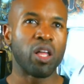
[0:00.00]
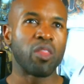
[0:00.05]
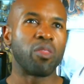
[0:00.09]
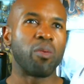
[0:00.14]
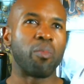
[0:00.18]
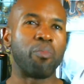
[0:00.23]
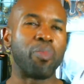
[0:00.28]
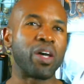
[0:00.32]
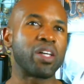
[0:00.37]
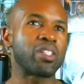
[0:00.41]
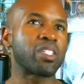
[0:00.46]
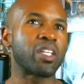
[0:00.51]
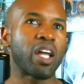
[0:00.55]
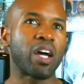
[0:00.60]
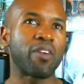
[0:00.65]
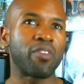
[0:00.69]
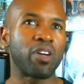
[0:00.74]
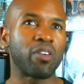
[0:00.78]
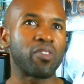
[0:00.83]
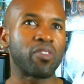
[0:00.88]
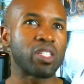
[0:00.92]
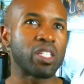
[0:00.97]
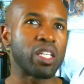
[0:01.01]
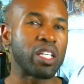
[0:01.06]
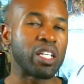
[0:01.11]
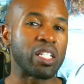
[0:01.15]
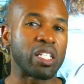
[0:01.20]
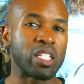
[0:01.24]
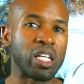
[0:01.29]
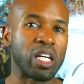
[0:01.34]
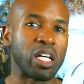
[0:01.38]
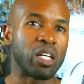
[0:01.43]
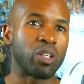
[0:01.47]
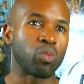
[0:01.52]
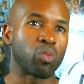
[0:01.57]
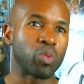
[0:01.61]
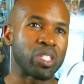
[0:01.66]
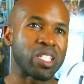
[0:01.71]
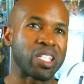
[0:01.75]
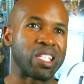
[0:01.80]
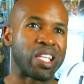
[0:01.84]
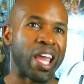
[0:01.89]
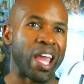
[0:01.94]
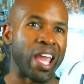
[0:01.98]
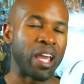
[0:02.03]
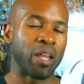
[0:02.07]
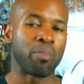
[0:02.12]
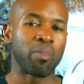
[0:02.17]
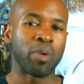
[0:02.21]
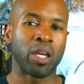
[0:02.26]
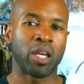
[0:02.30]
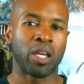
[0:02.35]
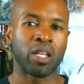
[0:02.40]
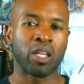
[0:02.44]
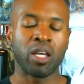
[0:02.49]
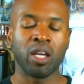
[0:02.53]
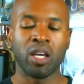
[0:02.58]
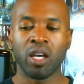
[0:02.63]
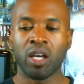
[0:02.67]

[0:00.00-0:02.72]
The best that I've ever seen it done was in Ant-Man,